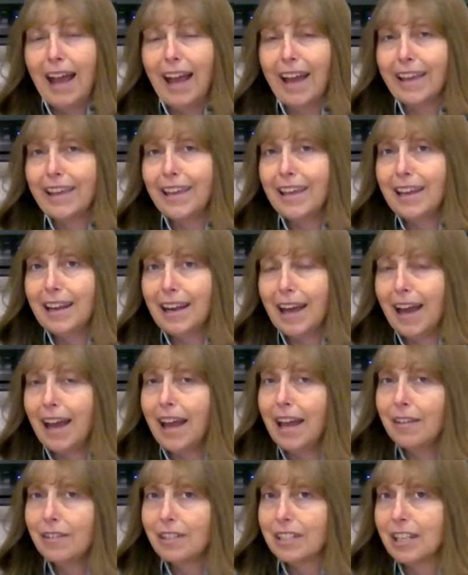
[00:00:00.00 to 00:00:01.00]
Again,
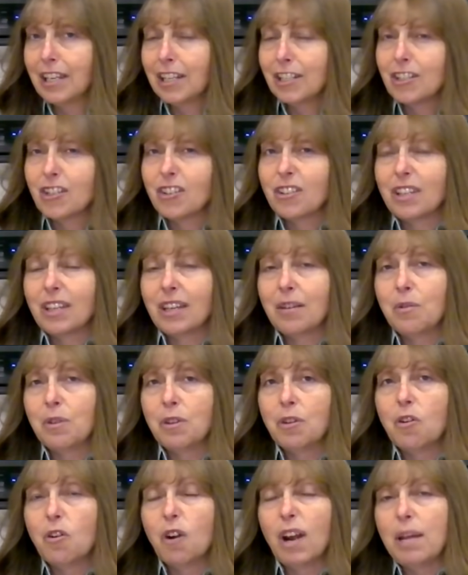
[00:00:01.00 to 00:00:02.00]
I have a texture thing
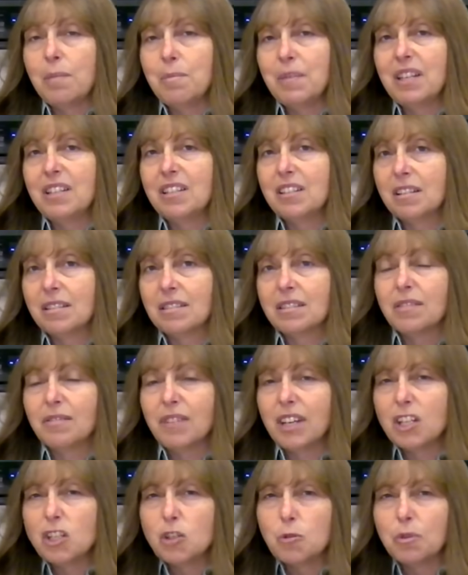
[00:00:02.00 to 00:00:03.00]
with great big chunks of
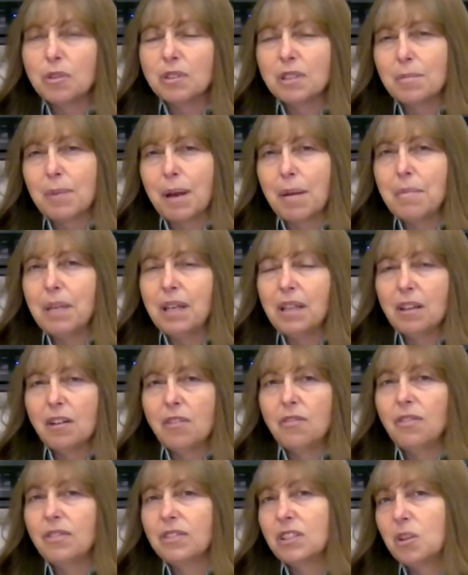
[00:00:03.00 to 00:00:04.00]
vegetables in my
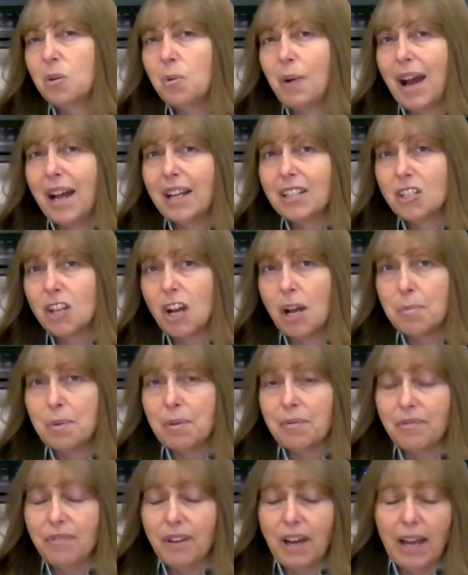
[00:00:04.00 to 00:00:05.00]
meatloaf, so I chop
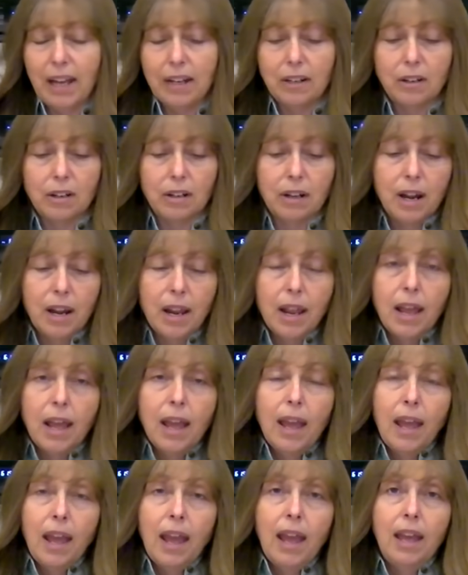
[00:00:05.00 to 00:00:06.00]
them finer.
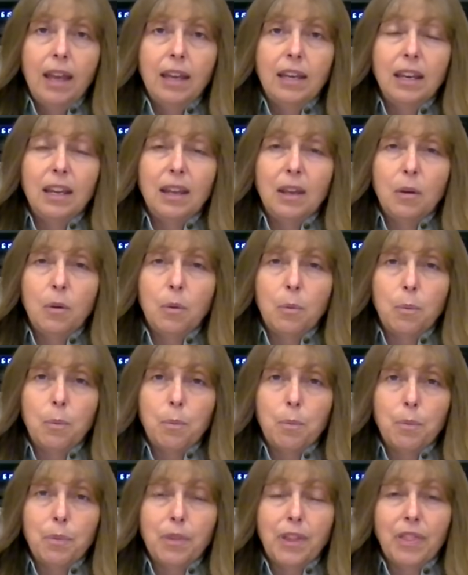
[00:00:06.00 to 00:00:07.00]
And
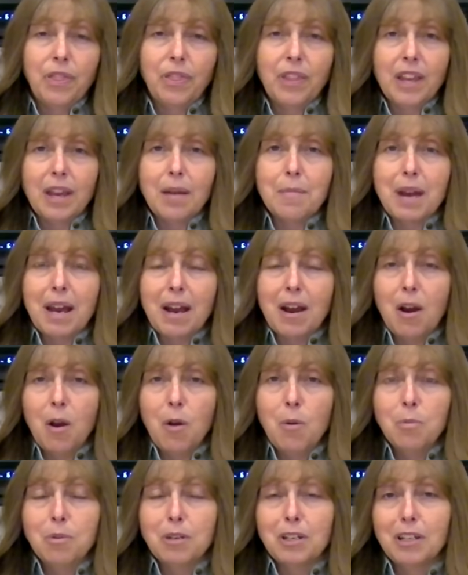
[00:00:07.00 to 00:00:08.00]
the thing about
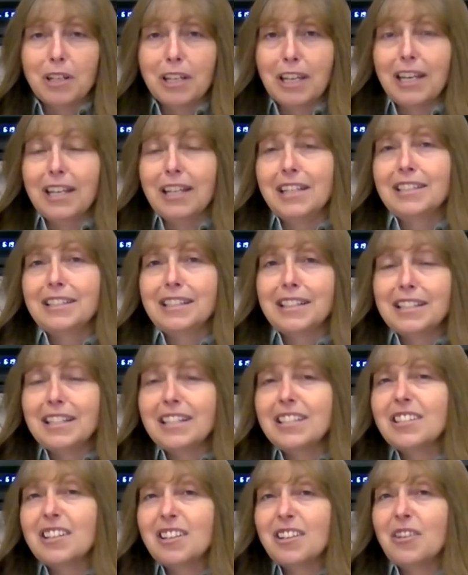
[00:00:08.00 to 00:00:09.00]
home cooking is
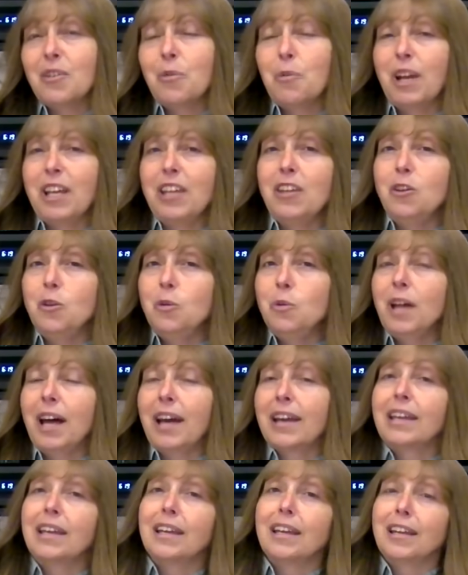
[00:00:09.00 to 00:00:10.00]
it's cooked the way you
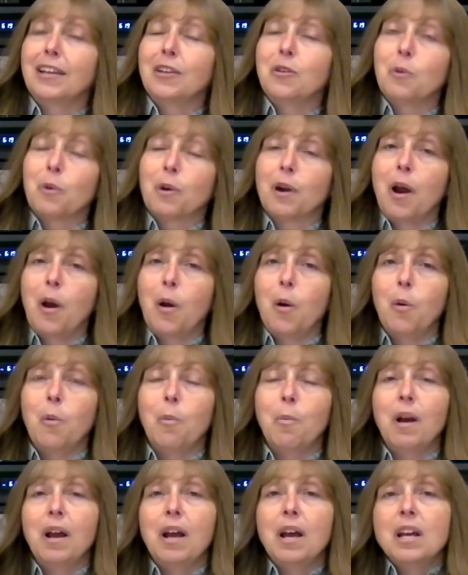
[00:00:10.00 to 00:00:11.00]
like it in your
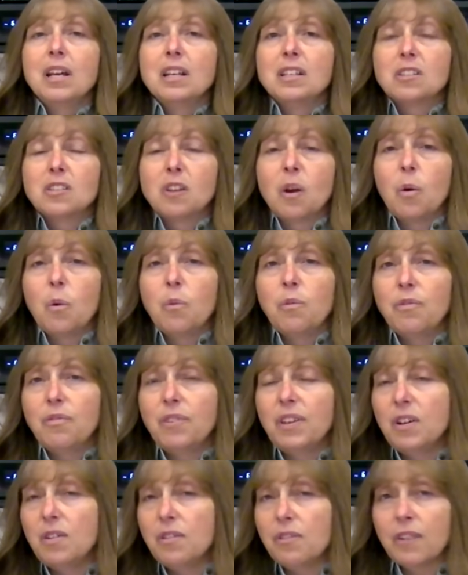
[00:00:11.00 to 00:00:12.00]
home. So
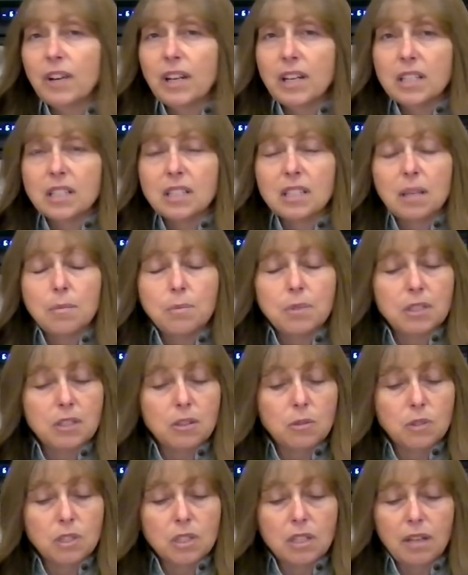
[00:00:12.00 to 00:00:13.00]
feel free to
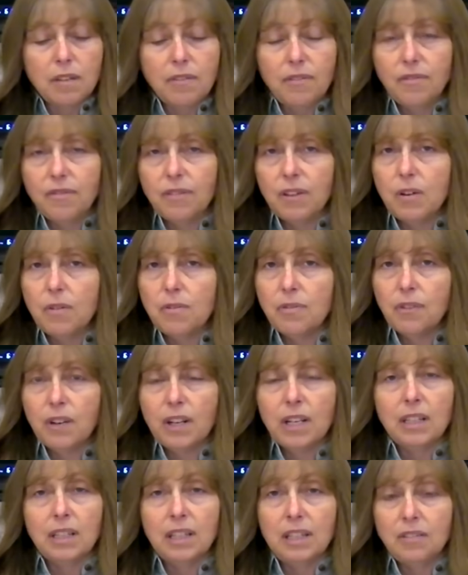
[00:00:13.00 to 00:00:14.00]
substitute stuff, feel
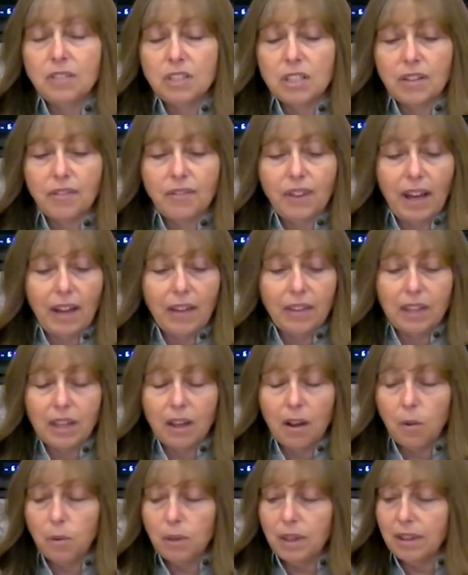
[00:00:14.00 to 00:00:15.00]
free to leave stuff out.
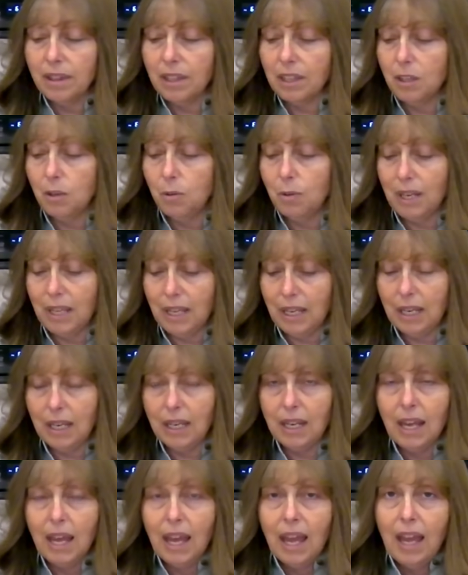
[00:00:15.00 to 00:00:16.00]
The only thing you
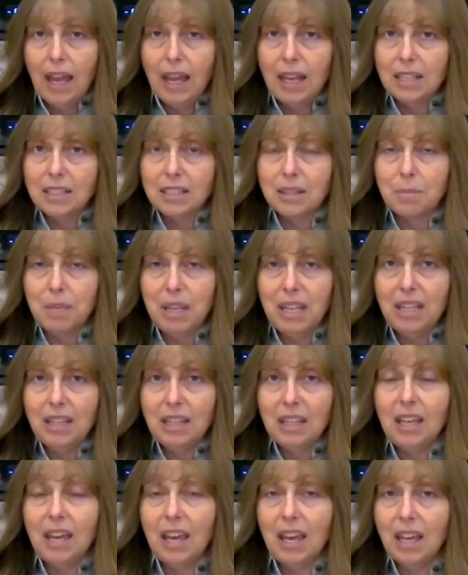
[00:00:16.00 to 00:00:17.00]
need is the
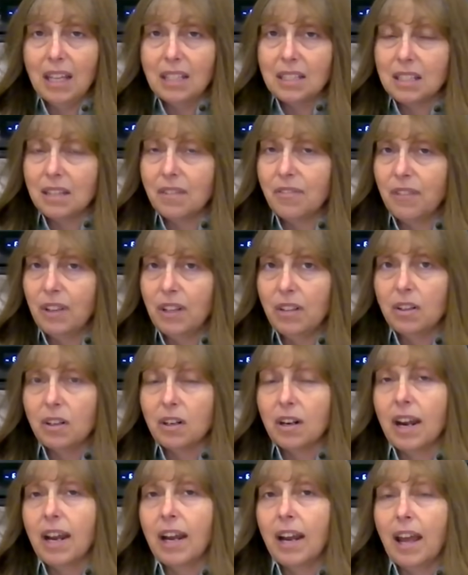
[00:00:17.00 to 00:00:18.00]
meat, the eggs, and the
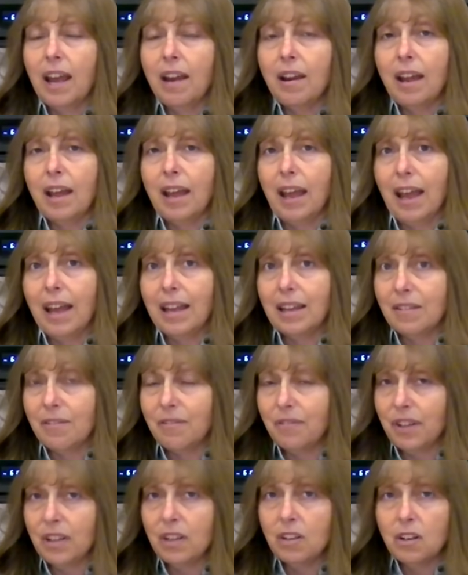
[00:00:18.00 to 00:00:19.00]
filler. And the
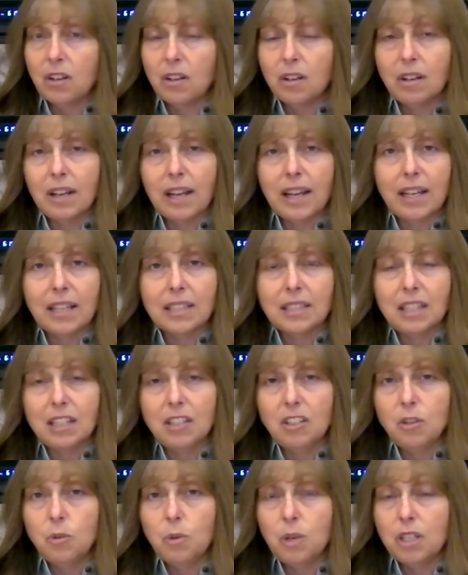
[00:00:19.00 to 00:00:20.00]
filler, like I
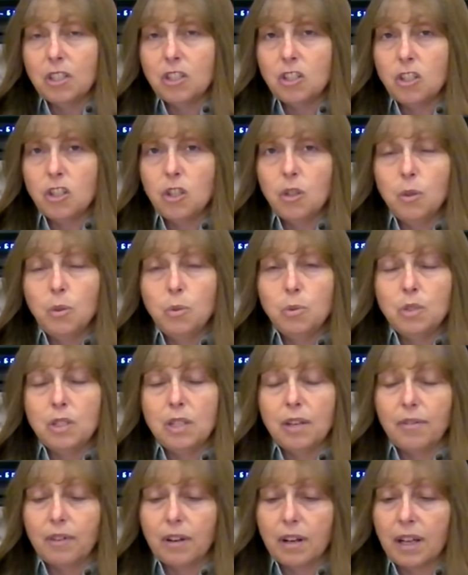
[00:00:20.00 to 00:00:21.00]
said, you can choose
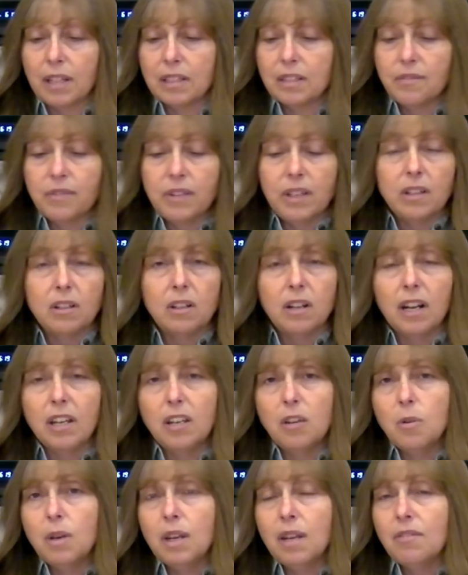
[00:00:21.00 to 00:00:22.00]
different kinds of filler,
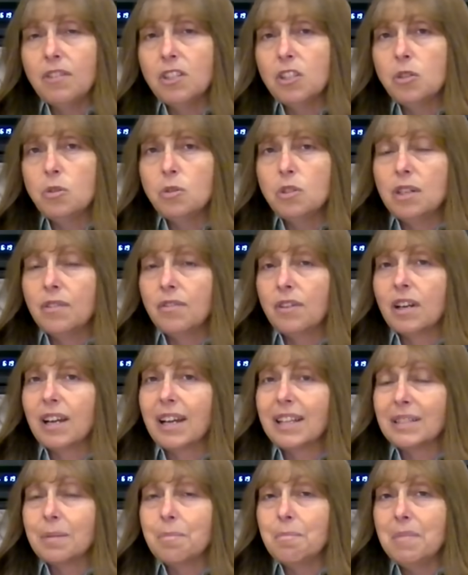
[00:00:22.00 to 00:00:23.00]
and you can even choose different
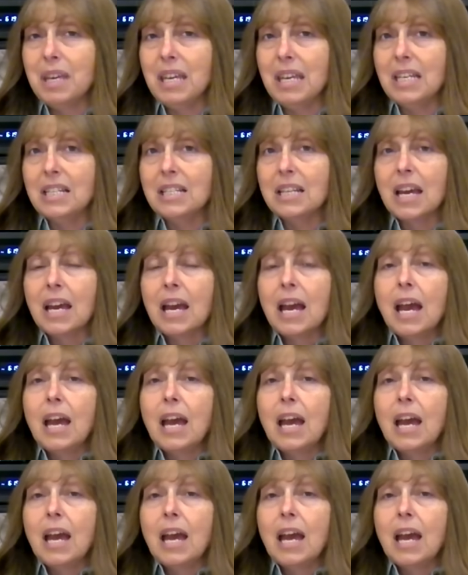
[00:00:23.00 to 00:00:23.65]
kinds of meat.